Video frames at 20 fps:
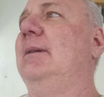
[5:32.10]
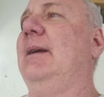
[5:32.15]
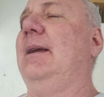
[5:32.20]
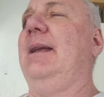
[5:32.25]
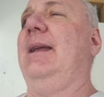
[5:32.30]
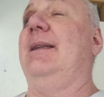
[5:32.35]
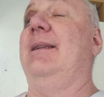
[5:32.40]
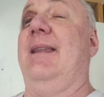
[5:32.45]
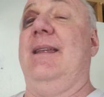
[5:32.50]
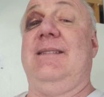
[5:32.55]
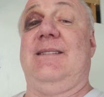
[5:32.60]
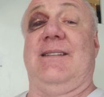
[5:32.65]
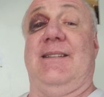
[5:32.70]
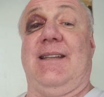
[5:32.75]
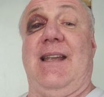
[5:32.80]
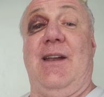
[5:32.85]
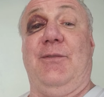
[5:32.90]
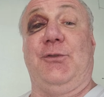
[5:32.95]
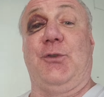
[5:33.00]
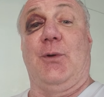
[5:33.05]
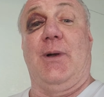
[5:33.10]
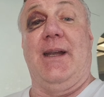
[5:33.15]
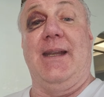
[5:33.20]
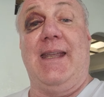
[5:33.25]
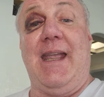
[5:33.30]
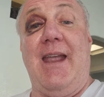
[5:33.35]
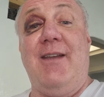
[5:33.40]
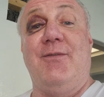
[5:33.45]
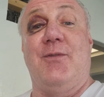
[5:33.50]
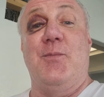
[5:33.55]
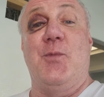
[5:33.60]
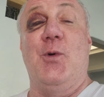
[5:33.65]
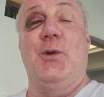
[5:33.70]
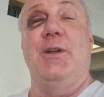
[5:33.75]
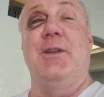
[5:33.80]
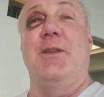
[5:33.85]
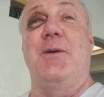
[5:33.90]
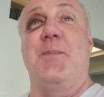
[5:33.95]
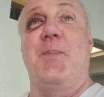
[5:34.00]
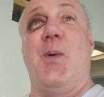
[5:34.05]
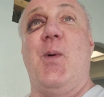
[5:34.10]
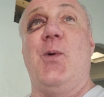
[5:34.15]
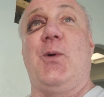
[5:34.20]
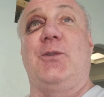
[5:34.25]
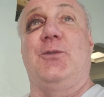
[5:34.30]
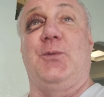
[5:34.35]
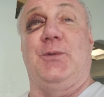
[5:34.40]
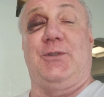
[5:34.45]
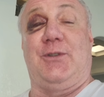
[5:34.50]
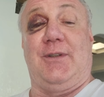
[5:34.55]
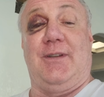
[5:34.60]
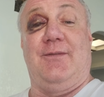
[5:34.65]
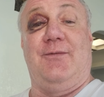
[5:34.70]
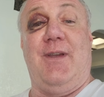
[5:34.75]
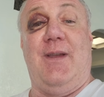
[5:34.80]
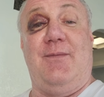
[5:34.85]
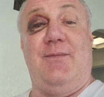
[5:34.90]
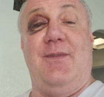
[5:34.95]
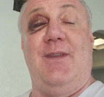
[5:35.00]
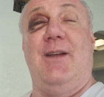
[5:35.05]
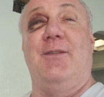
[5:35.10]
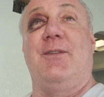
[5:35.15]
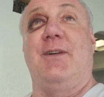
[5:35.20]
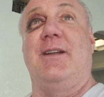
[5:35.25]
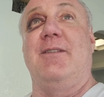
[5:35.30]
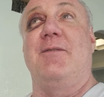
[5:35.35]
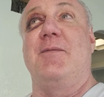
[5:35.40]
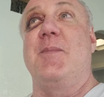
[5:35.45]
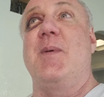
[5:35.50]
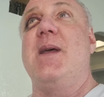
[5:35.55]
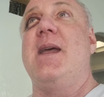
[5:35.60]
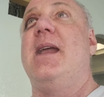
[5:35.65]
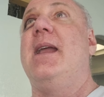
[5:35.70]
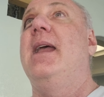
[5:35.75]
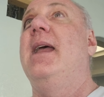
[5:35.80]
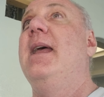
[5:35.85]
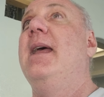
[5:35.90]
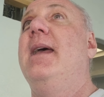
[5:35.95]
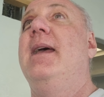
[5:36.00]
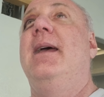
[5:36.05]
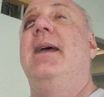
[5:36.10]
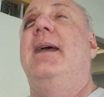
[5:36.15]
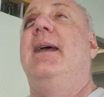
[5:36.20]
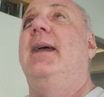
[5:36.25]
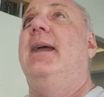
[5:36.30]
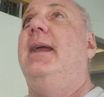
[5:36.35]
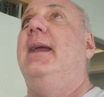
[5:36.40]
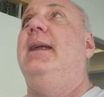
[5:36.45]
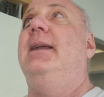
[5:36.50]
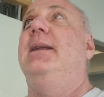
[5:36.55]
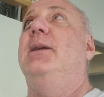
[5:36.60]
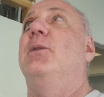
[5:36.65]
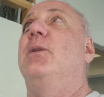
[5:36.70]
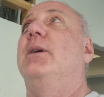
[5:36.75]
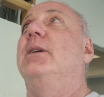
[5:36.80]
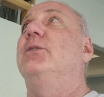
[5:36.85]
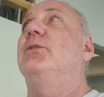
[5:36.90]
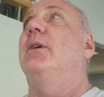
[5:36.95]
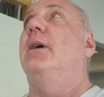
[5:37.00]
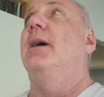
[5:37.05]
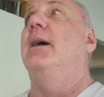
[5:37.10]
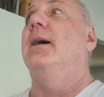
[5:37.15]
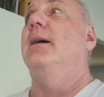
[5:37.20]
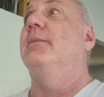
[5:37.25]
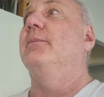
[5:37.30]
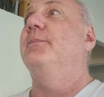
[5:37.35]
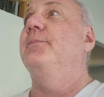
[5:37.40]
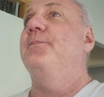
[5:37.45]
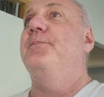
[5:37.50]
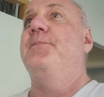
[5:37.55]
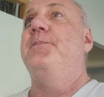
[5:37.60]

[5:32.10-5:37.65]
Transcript: and this is after I gave him one of the boards, which they've never given back. Anyways, um,